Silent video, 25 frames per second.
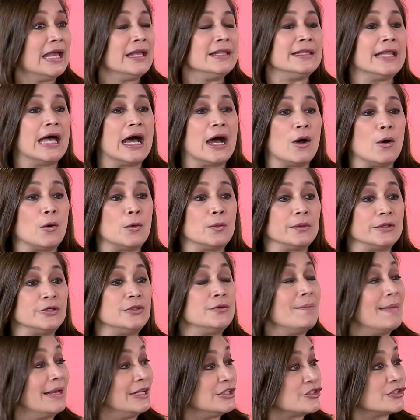Now, you
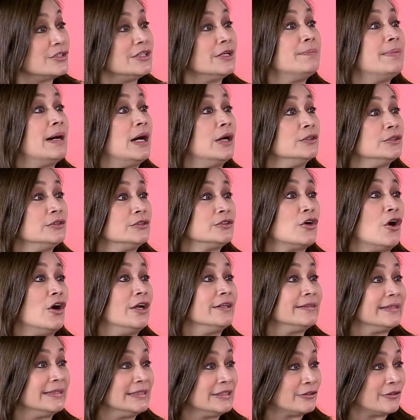mentioned about
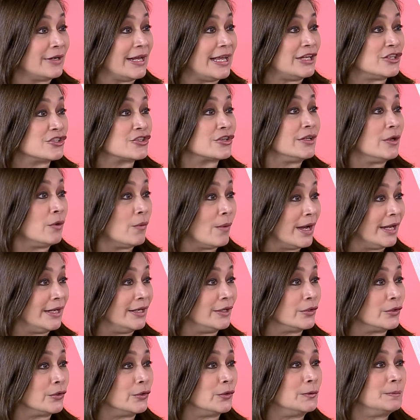content creation a while
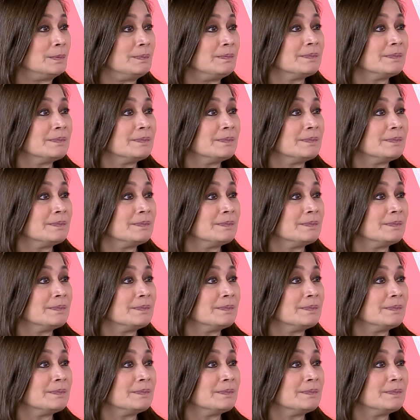ago.